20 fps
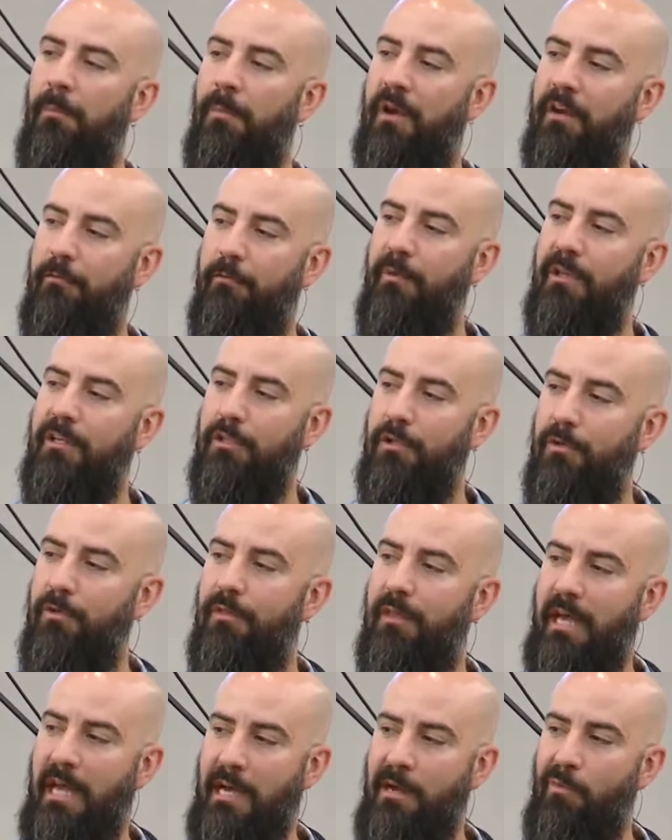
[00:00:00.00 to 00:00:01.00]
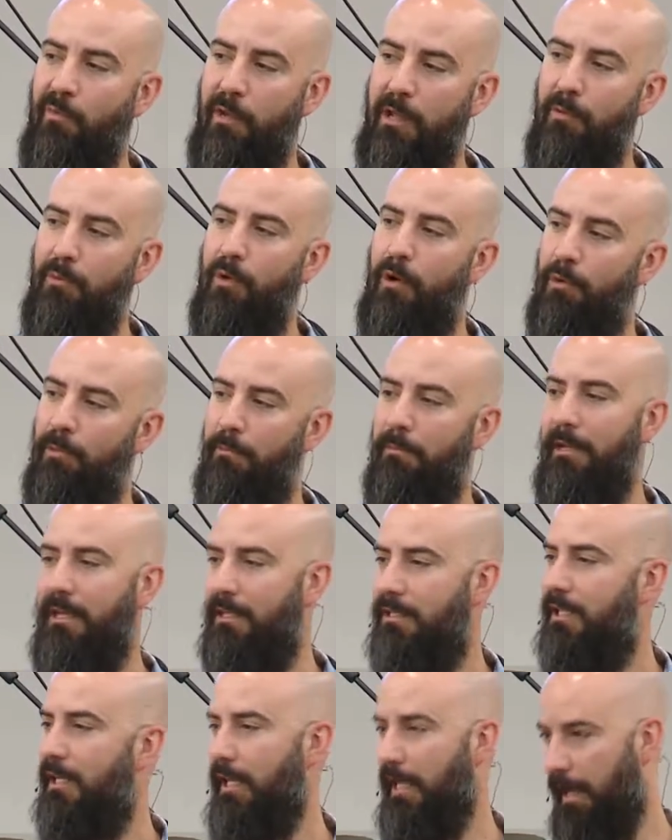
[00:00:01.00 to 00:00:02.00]
but if we do that, we won't be
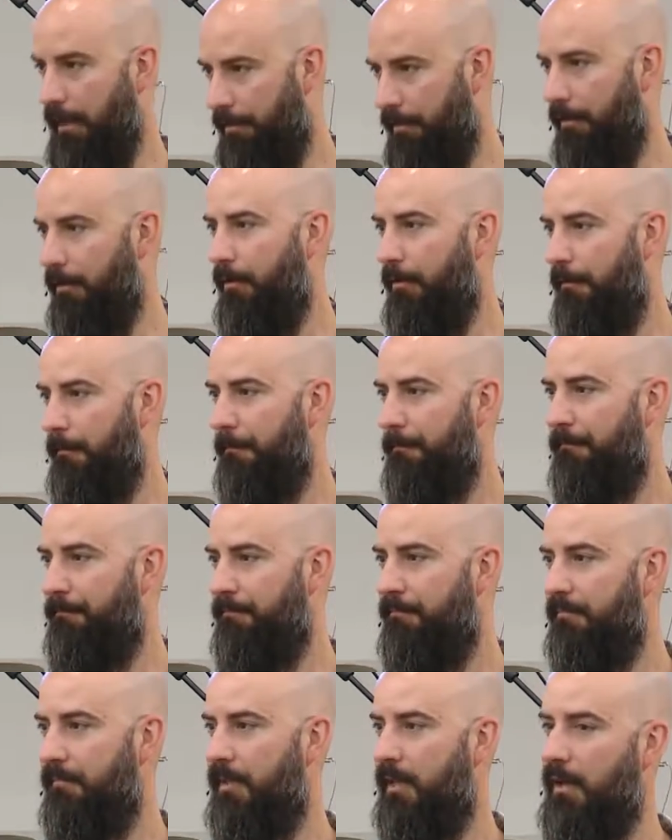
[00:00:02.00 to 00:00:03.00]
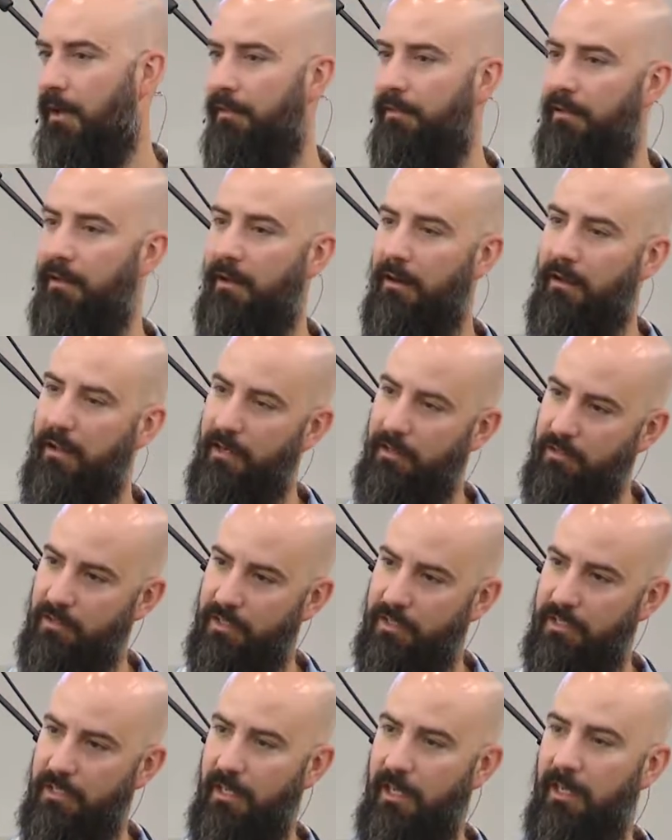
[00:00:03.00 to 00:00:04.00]
together. And I thought,
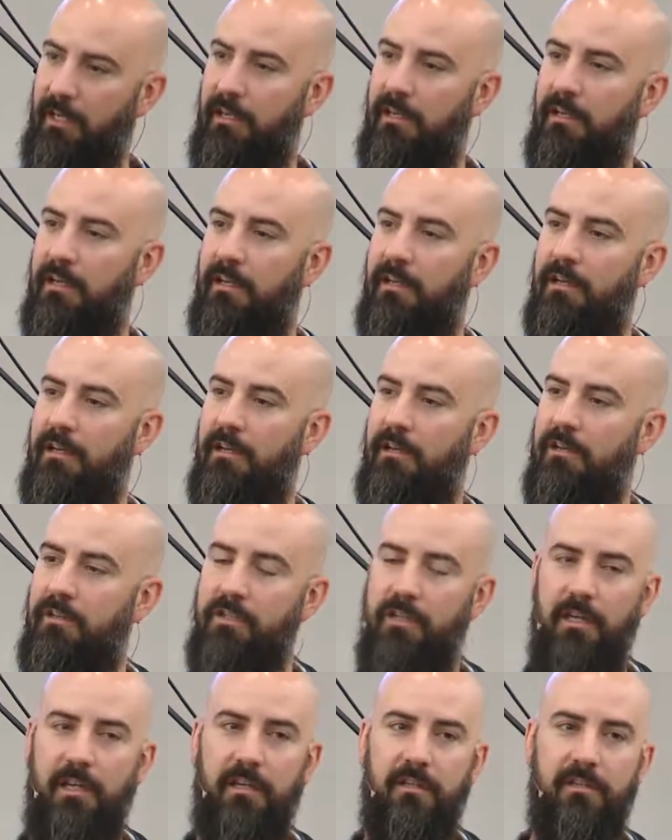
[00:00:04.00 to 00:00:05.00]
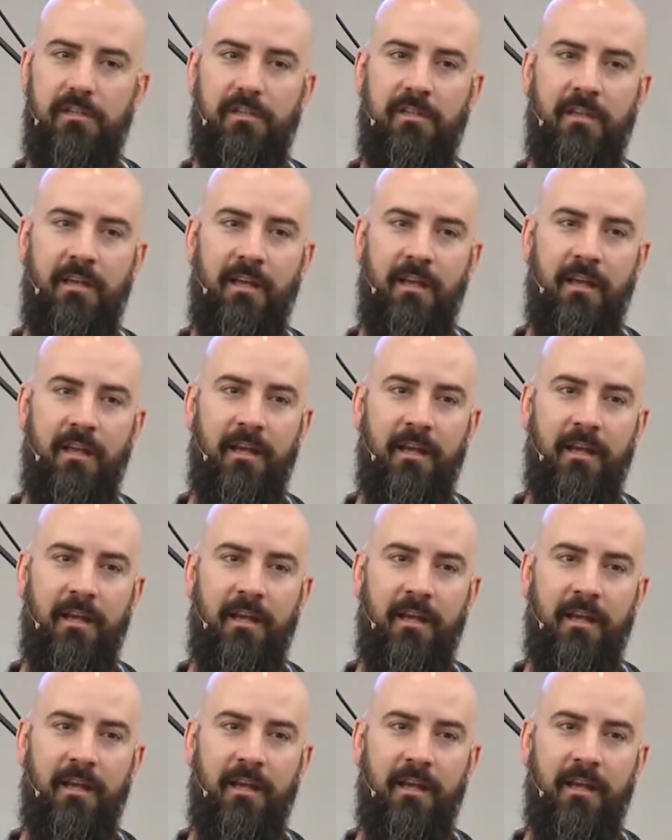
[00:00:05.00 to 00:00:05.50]
interesting. She's